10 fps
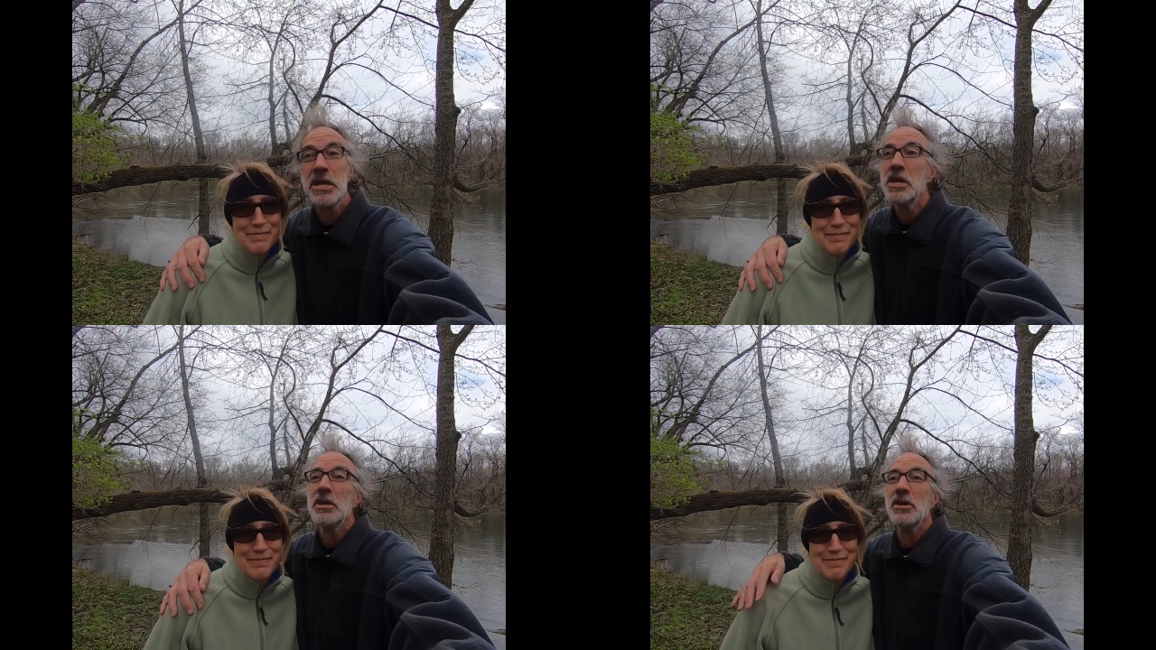
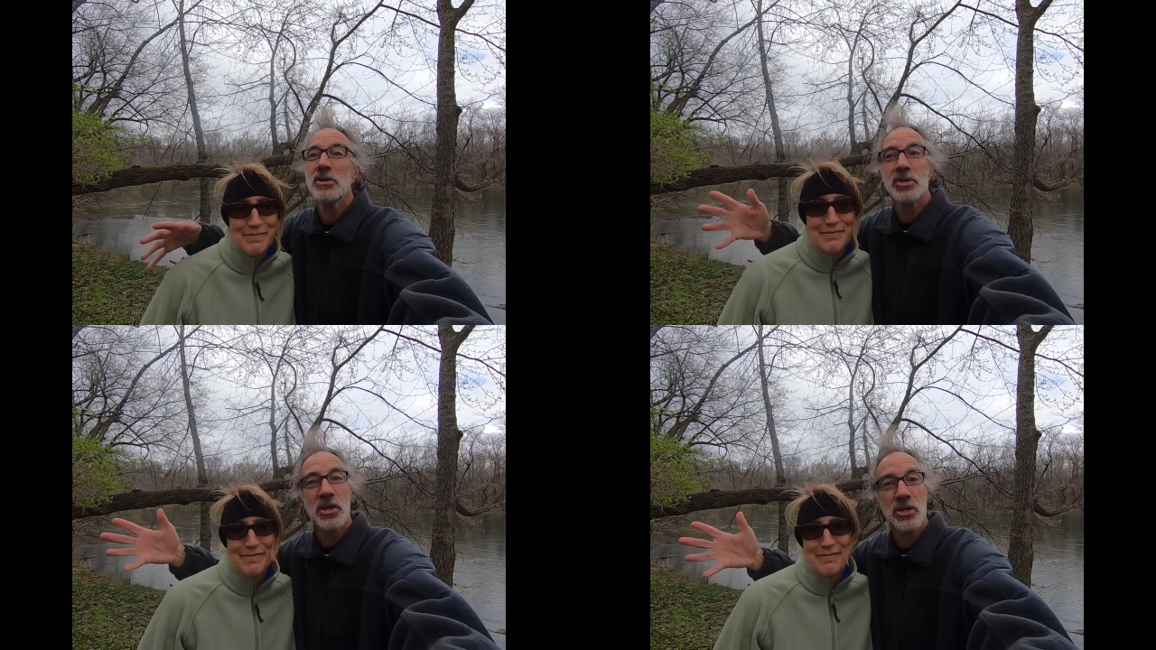Speaker 1: You
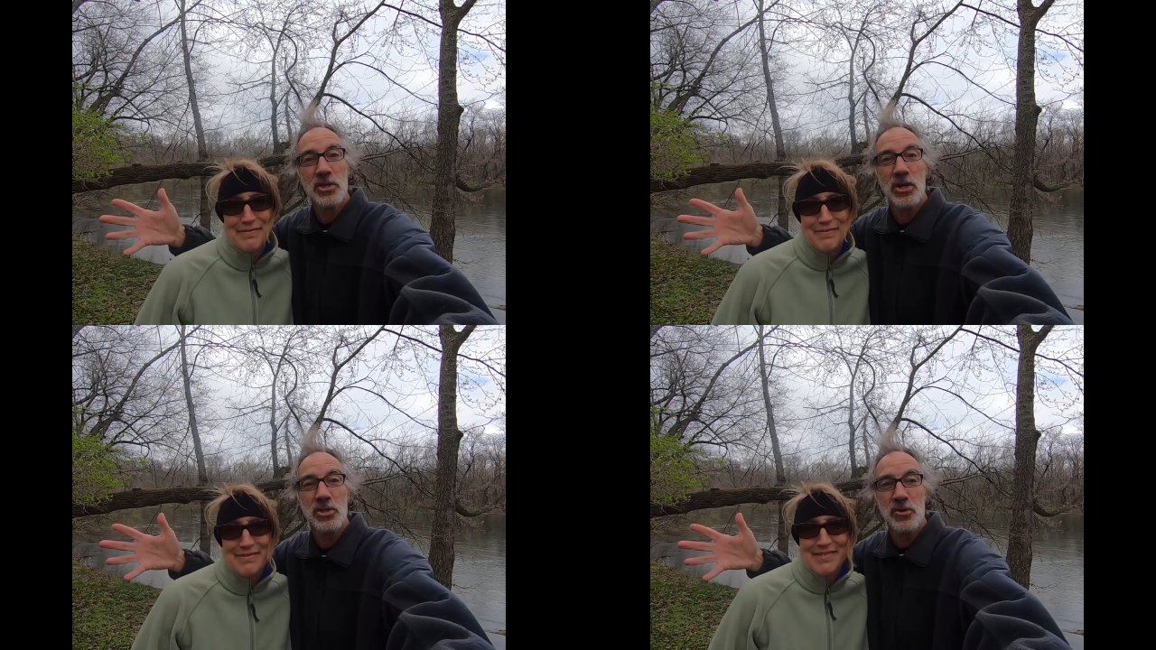know, so you
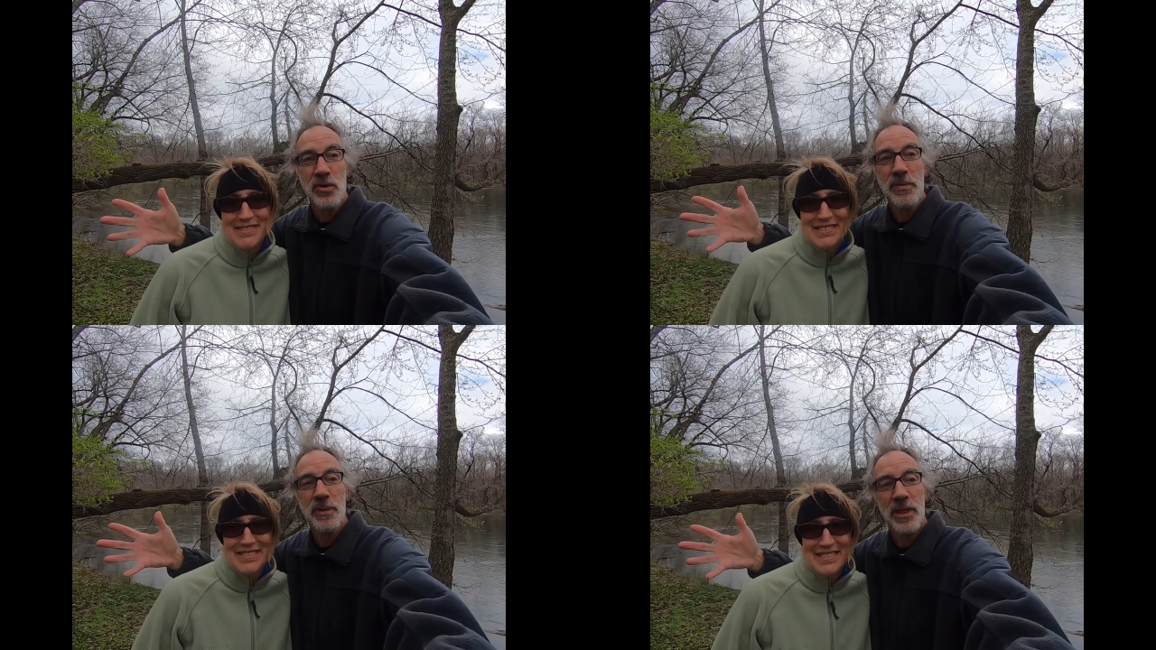can start
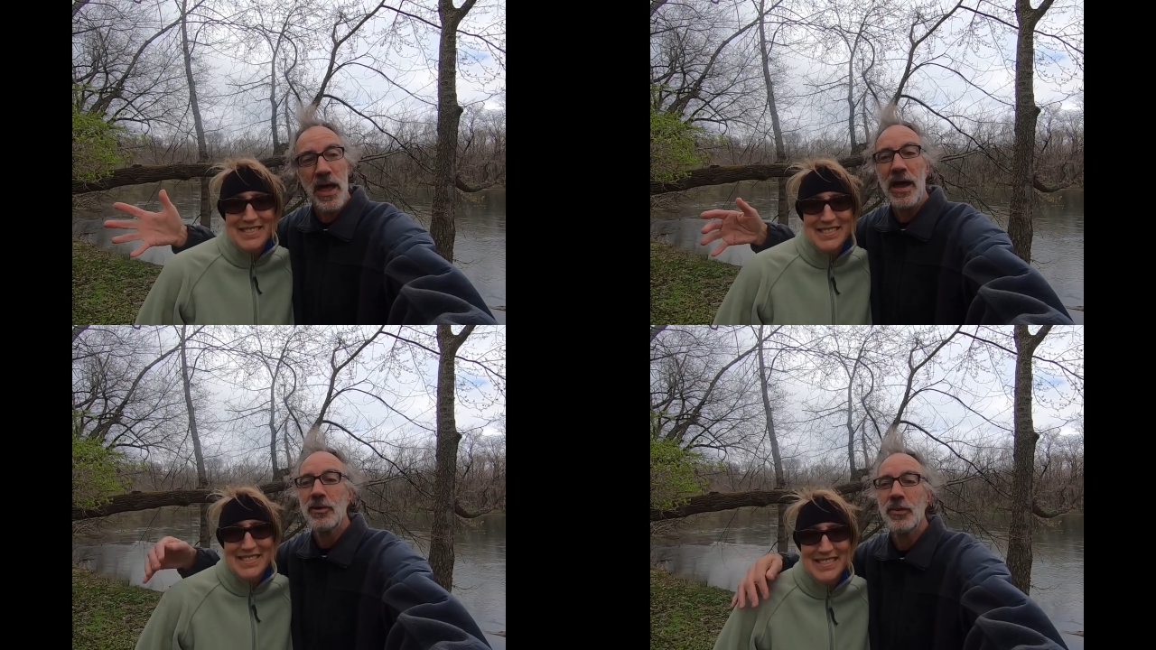dreaming of
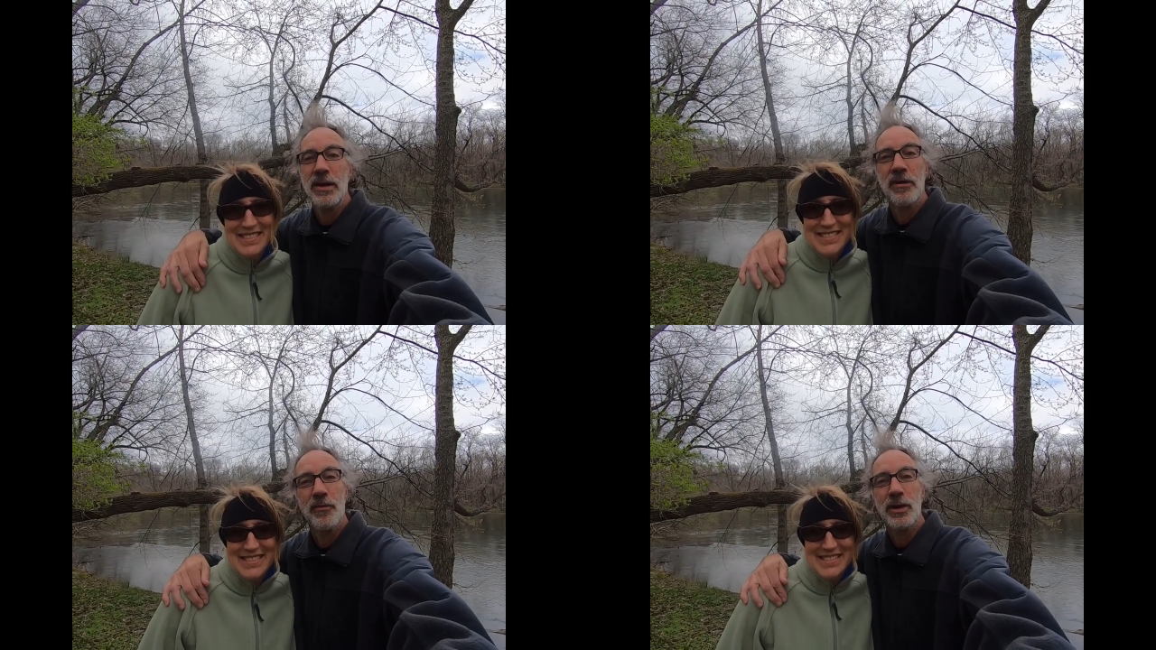that
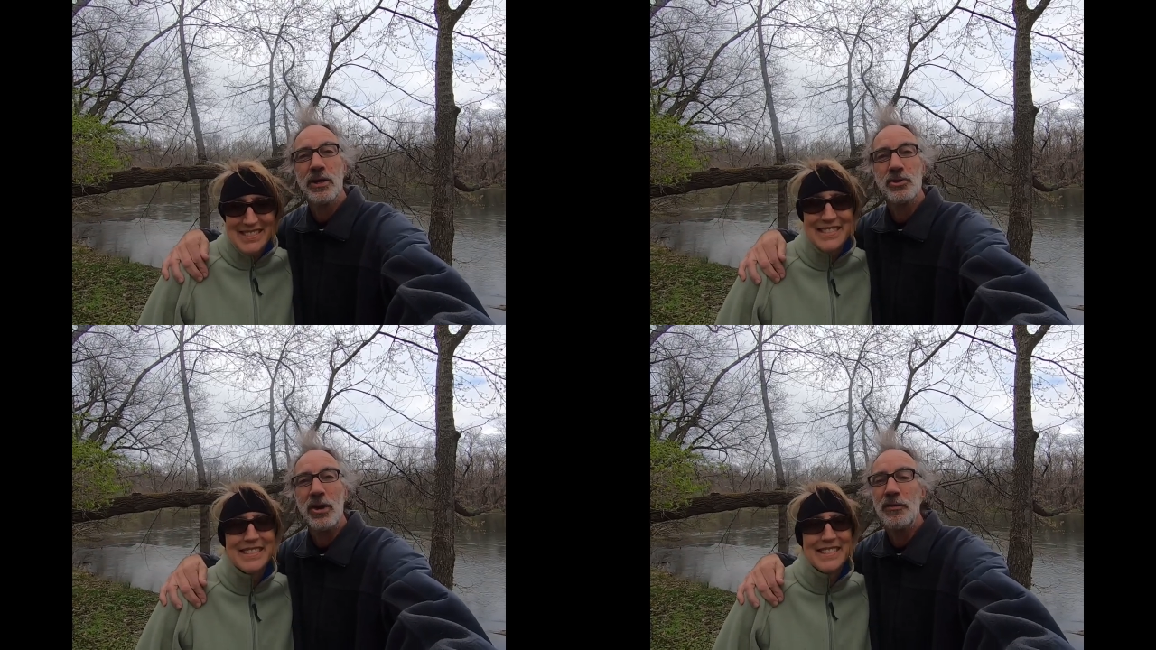when
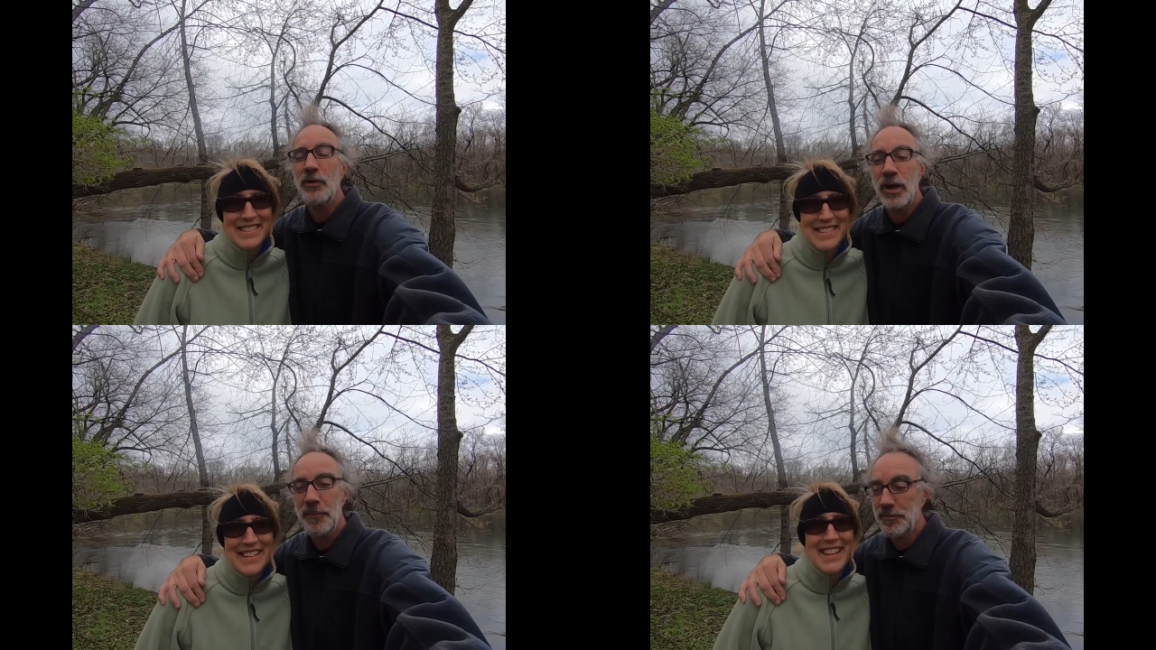everyone can
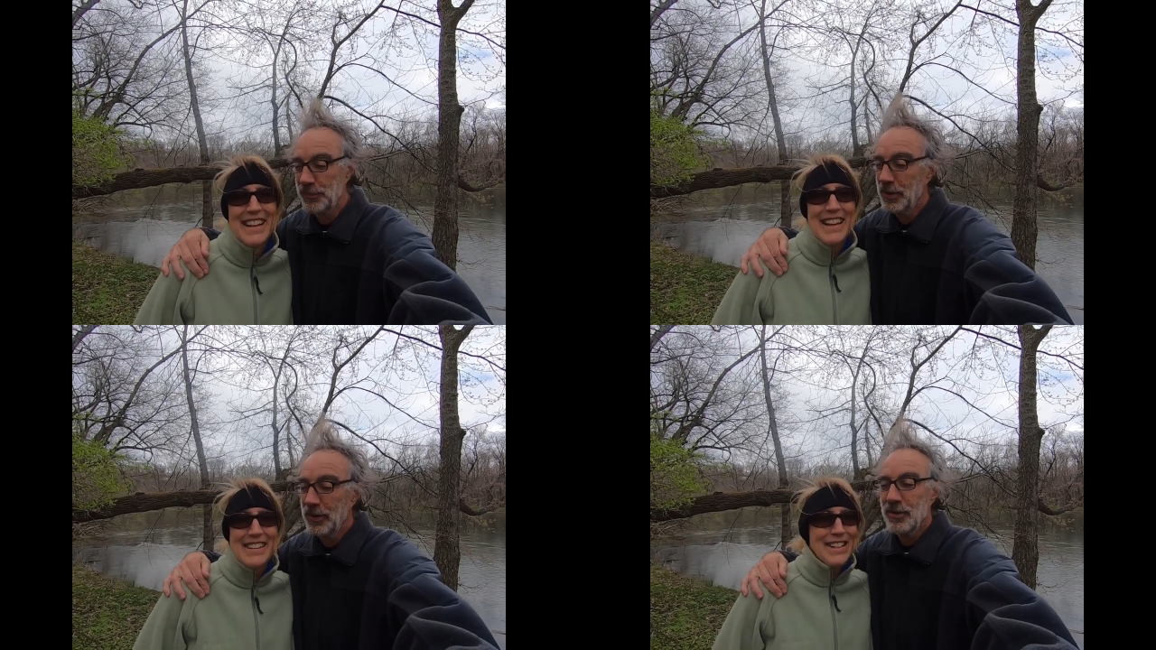travel again.
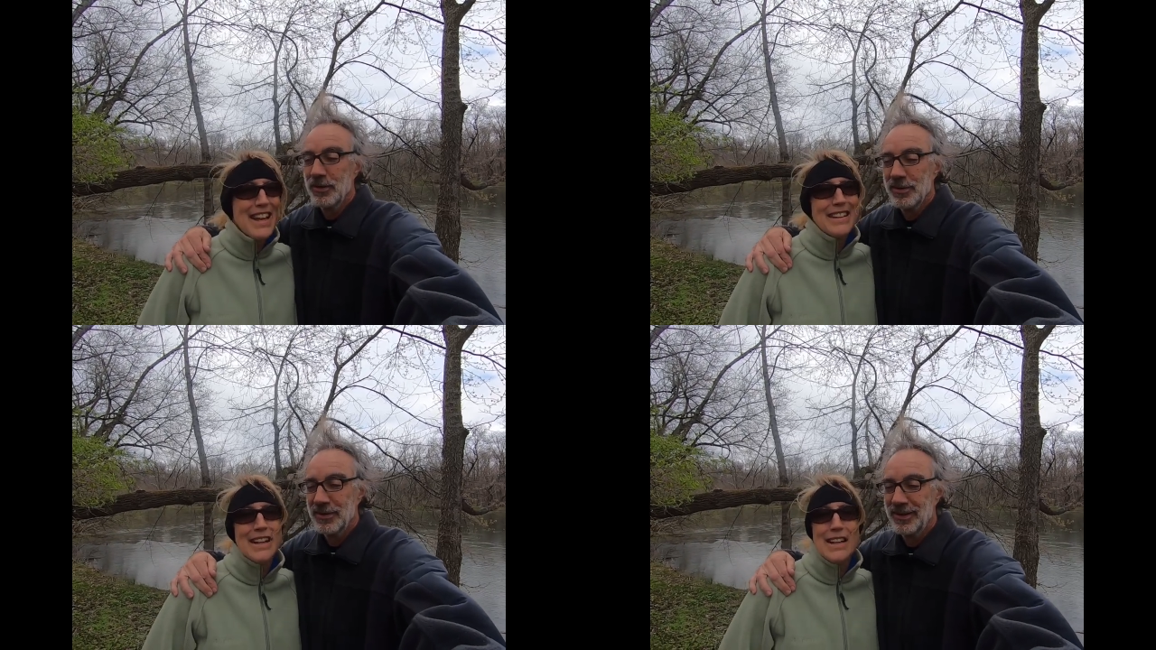
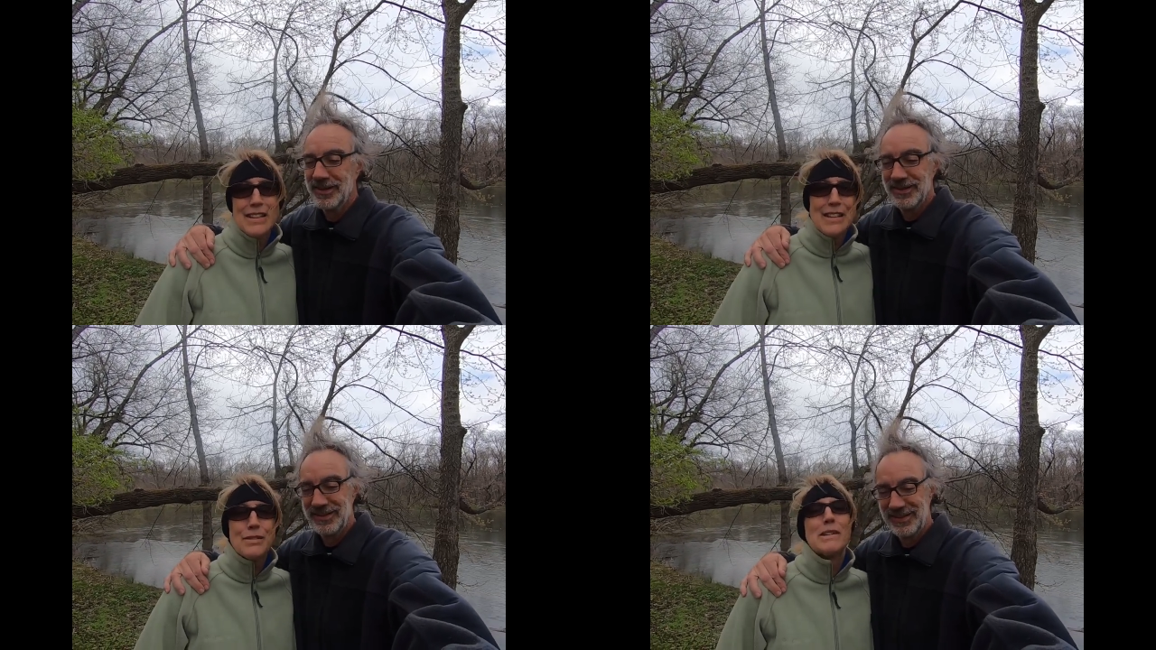Exactly,
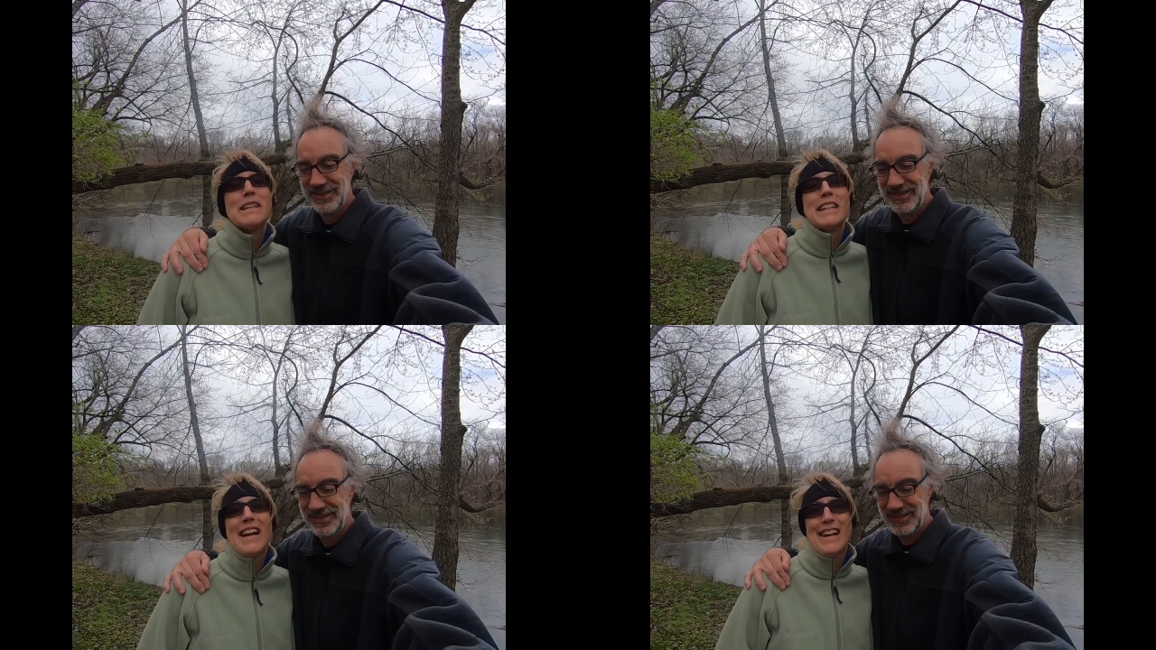because it's
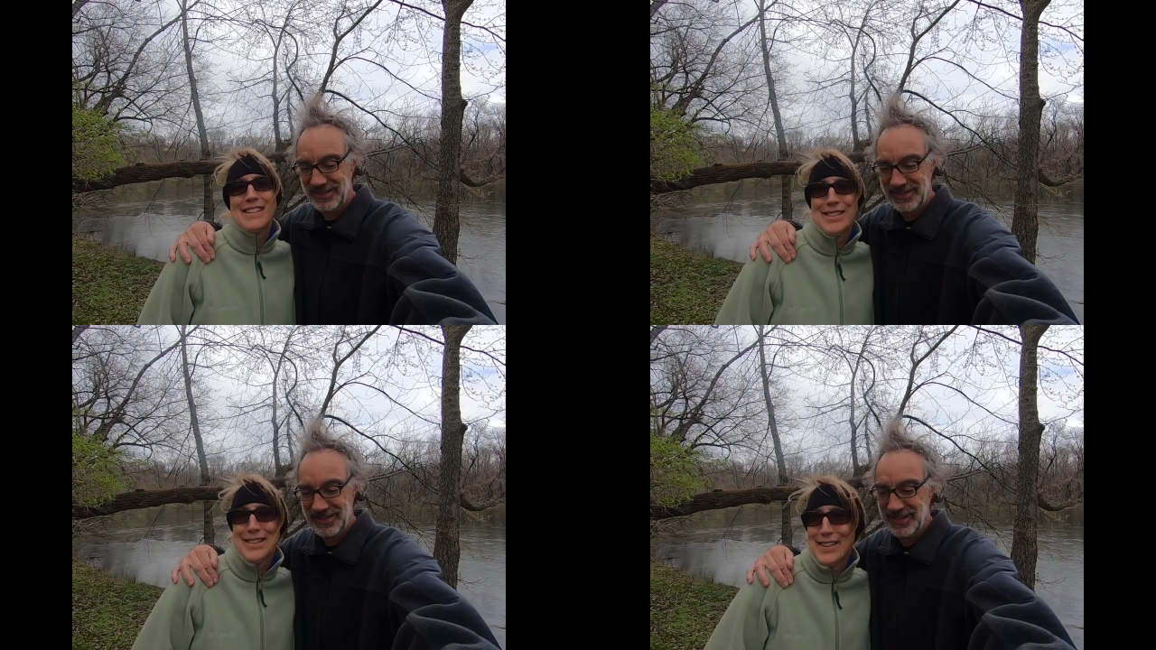really nice.